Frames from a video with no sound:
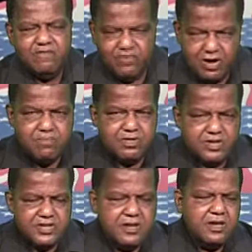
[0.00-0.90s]

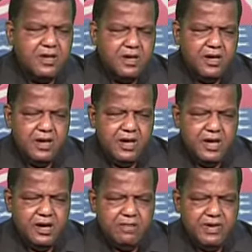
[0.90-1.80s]
verbally
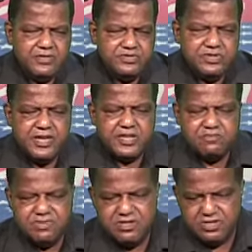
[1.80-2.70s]
at the next
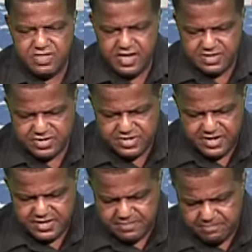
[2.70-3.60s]
meeting that I
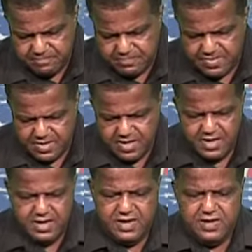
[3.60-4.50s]
attend,
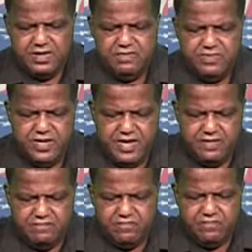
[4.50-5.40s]

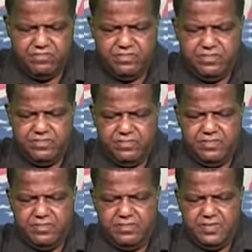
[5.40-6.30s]
that
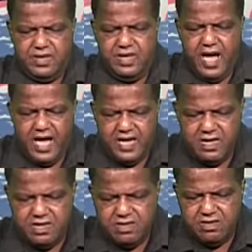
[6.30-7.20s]

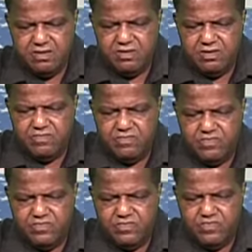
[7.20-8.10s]
I
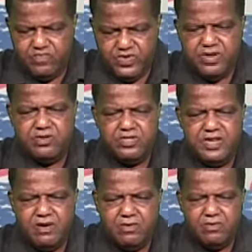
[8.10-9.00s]
feel
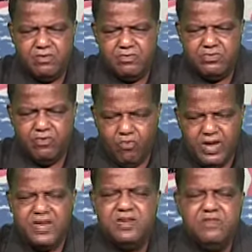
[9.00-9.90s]
that the
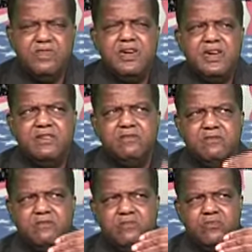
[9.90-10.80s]
way that
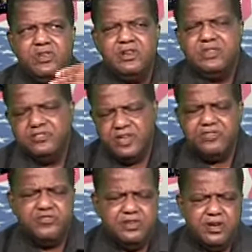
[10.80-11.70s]
we are
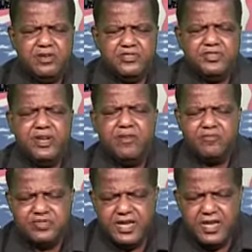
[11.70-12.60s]
conducting
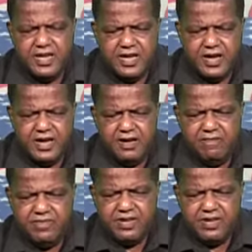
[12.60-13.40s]
ourselves, the